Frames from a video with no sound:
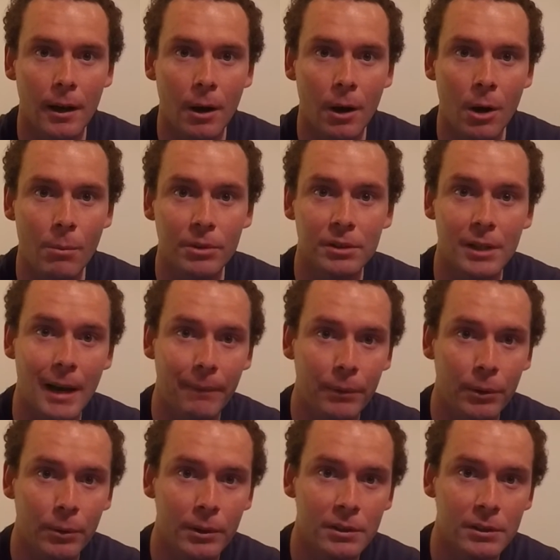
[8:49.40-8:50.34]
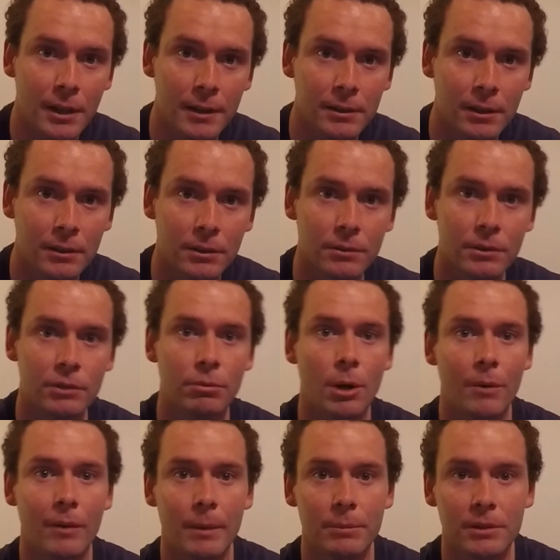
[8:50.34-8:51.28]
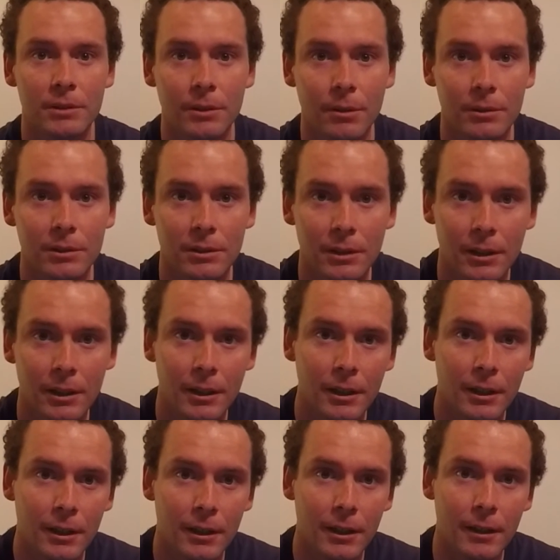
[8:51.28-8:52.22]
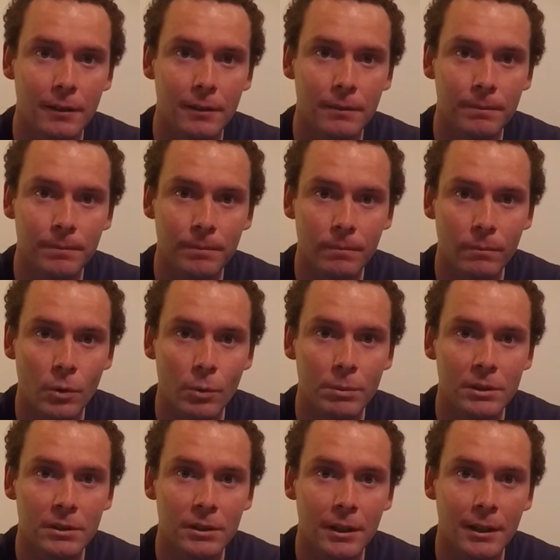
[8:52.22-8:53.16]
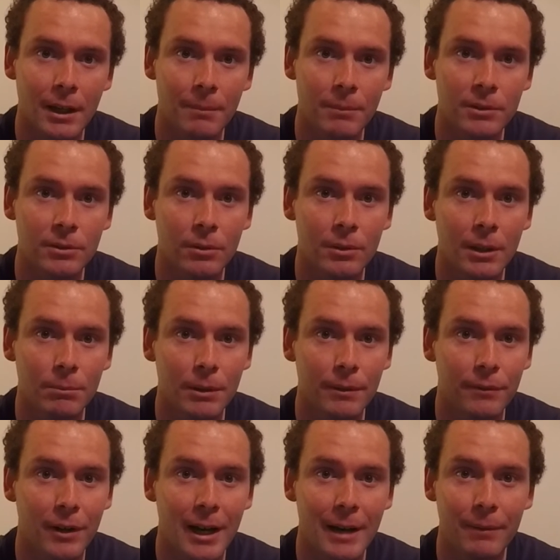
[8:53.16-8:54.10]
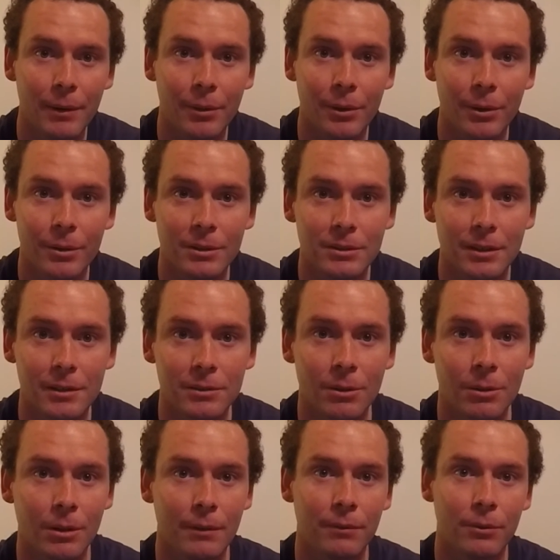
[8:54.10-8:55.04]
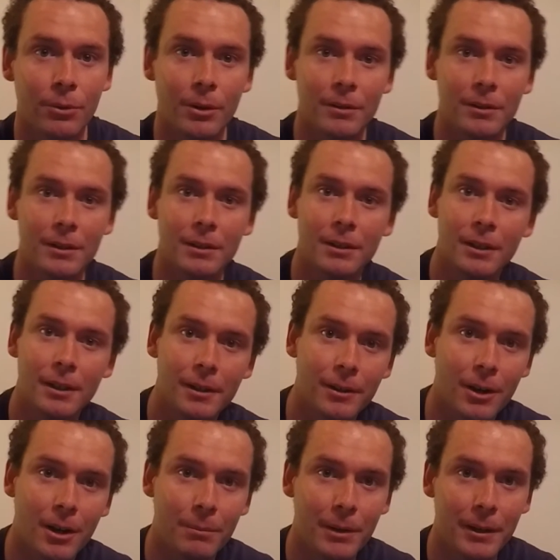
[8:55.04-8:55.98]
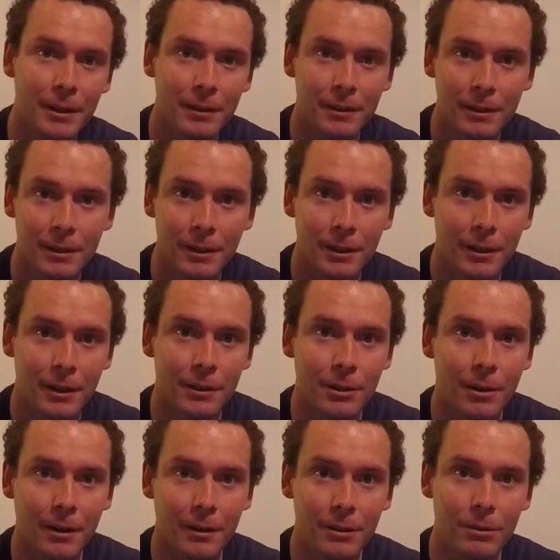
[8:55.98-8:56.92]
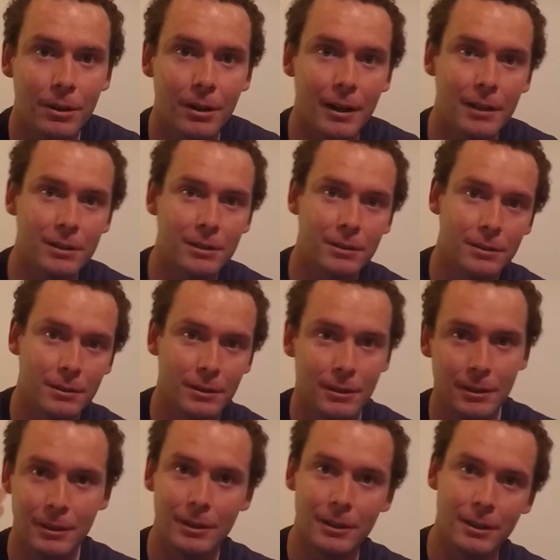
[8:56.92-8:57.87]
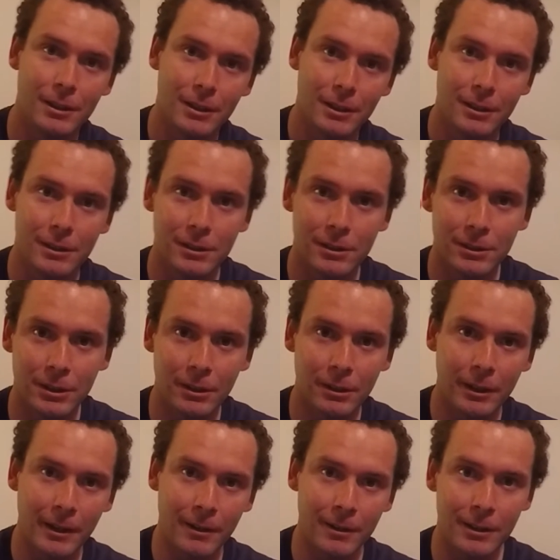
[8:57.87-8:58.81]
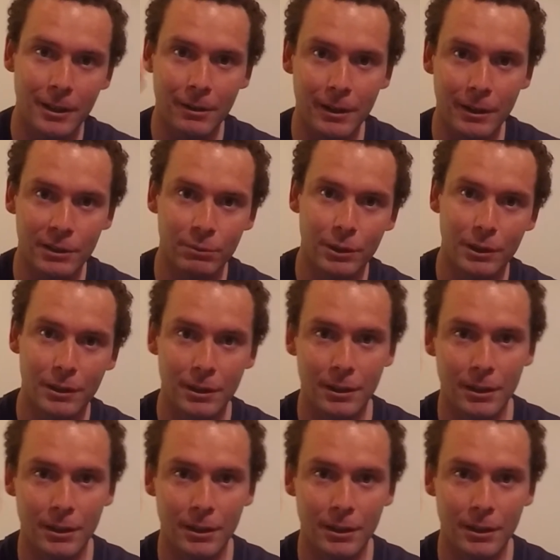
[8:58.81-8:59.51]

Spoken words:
almost halfway through the season because there's 12 episodes, and we'll be seeing episode number 5 on Thursday. So I look forward to commenting and talking to you guys. See you later until next week.